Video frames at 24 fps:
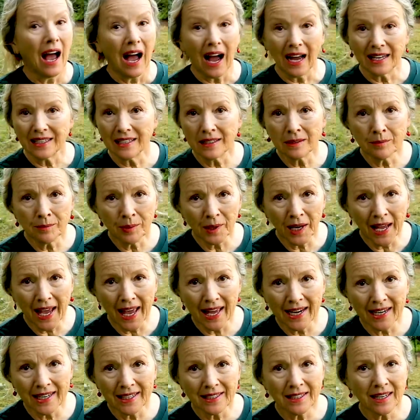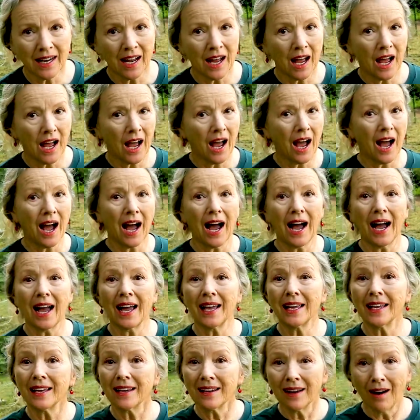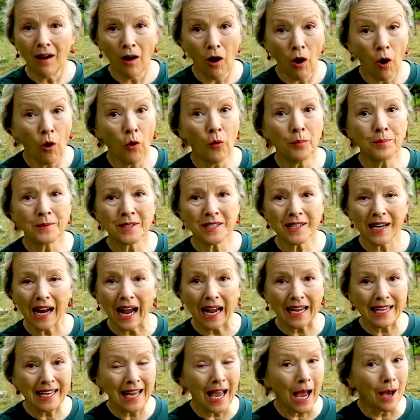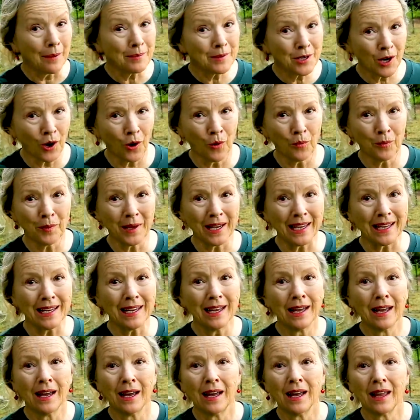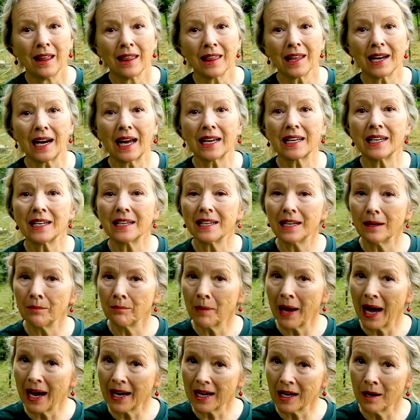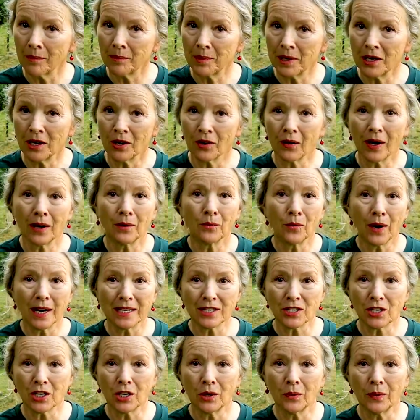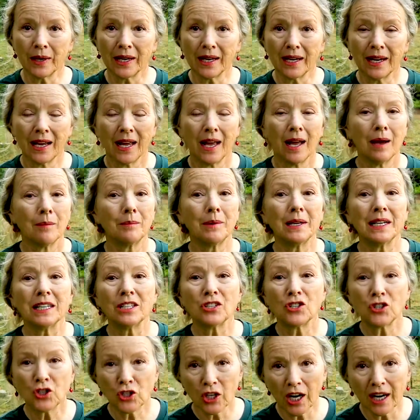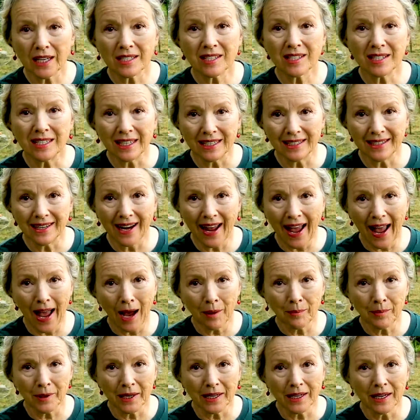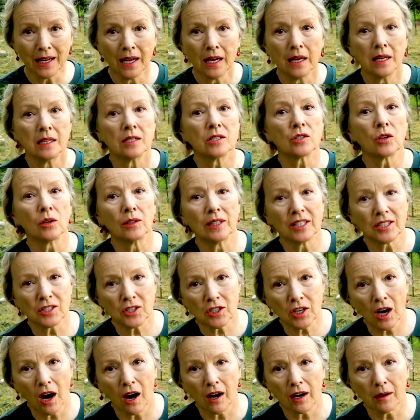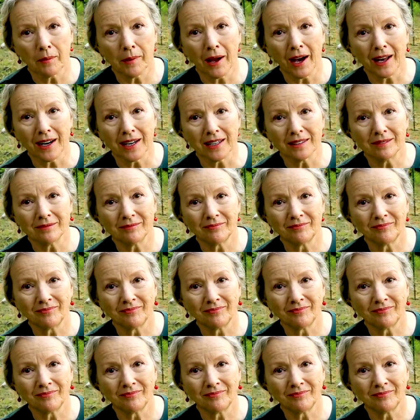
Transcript: I didn't plan it. I hoped, I kept hoping that I could get back up here and rescue it, but it just didn't happen. So let's talk about it.